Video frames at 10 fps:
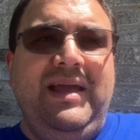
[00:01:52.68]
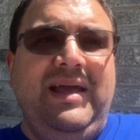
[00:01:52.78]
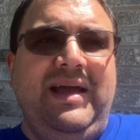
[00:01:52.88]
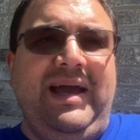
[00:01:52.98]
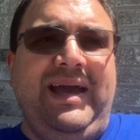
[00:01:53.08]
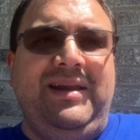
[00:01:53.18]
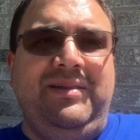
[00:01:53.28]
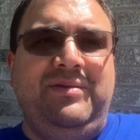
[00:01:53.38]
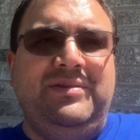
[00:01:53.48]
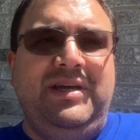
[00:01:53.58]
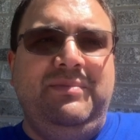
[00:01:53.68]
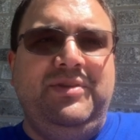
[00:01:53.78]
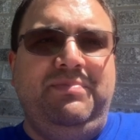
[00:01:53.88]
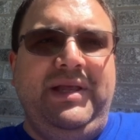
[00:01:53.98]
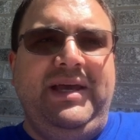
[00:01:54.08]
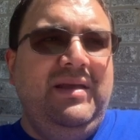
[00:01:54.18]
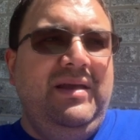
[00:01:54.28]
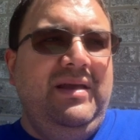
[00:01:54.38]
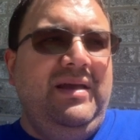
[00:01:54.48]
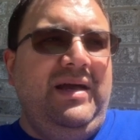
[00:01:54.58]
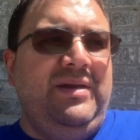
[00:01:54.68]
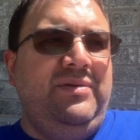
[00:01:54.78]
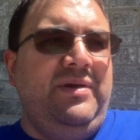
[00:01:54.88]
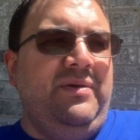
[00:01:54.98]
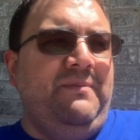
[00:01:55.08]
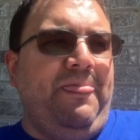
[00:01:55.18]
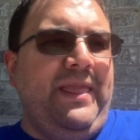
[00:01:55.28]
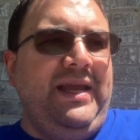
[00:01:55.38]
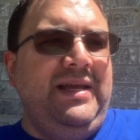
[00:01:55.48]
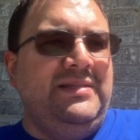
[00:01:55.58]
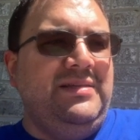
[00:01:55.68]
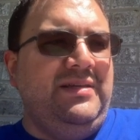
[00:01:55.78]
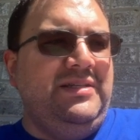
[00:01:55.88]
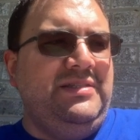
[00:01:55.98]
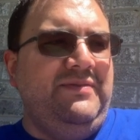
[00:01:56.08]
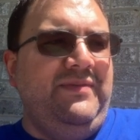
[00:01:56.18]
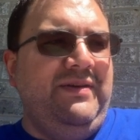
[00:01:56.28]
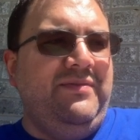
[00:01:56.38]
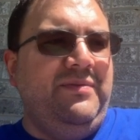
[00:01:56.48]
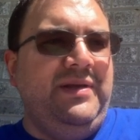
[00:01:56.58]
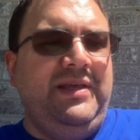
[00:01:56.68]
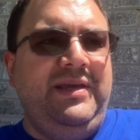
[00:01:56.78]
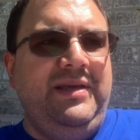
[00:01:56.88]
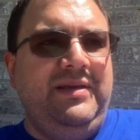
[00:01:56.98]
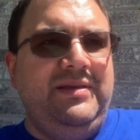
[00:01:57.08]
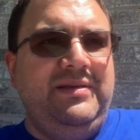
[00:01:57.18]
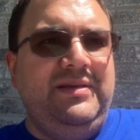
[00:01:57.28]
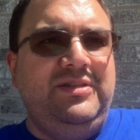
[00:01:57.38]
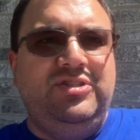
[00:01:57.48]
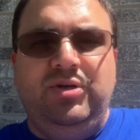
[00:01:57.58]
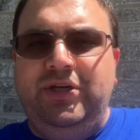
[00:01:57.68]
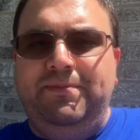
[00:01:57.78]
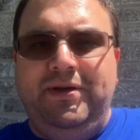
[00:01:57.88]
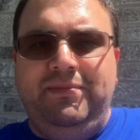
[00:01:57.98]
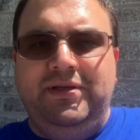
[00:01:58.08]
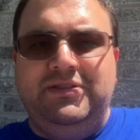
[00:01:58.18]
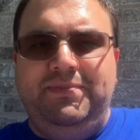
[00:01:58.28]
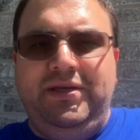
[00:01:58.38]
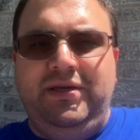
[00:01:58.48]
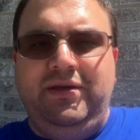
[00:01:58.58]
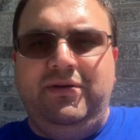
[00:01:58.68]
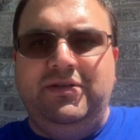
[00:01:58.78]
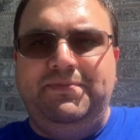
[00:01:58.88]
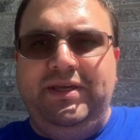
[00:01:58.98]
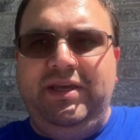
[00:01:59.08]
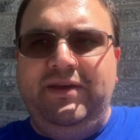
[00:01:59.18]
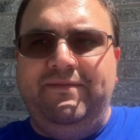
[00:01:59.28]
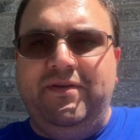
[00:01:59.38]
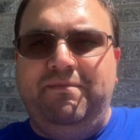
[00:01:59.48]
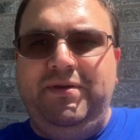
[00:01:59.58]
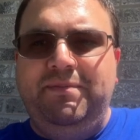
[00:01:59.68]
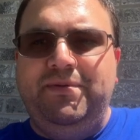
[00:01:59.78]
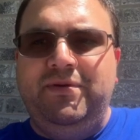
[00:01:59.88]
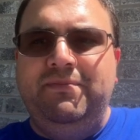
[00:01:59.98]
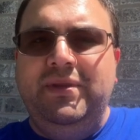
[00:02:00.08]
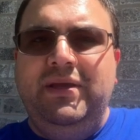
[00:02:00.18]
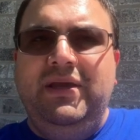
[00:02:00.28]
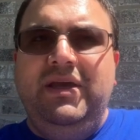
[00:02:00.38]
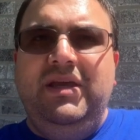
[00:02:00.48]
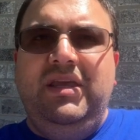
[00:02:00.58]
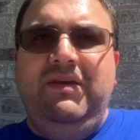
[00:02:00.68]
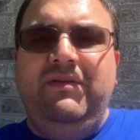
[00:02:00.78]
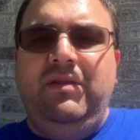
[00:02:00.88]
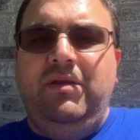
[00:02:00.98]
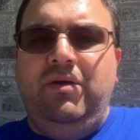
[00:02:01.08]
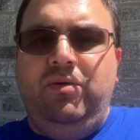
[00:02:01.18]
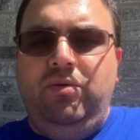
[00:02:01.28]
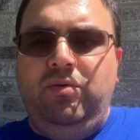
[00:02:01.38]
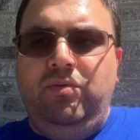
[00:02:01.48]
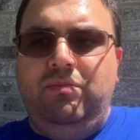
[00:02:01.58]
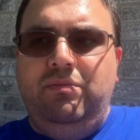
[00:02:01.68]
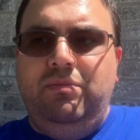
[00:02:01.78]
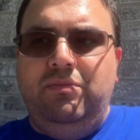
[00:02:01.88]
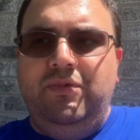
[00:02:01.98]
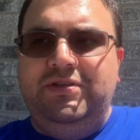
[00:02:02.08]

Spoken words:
I had a little time to plan. I don't know. I guess I just have never really enjoyed public speaking or speaking in front of people, even though recent